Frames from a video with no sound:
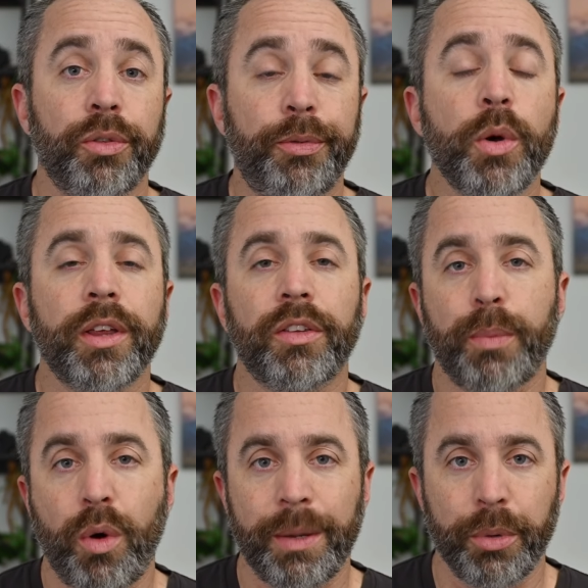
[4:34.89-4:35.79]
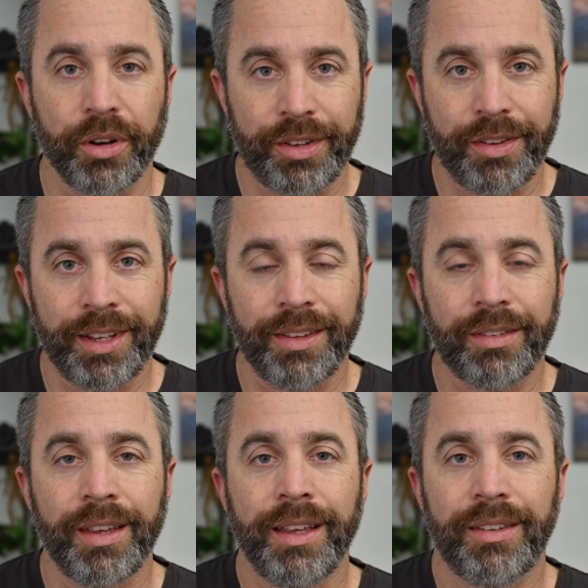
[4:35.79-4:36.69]
focus point
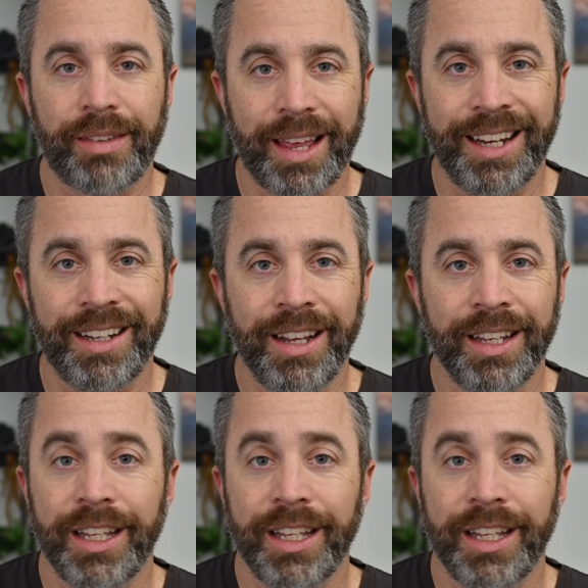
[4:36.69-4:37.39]
persistence setting.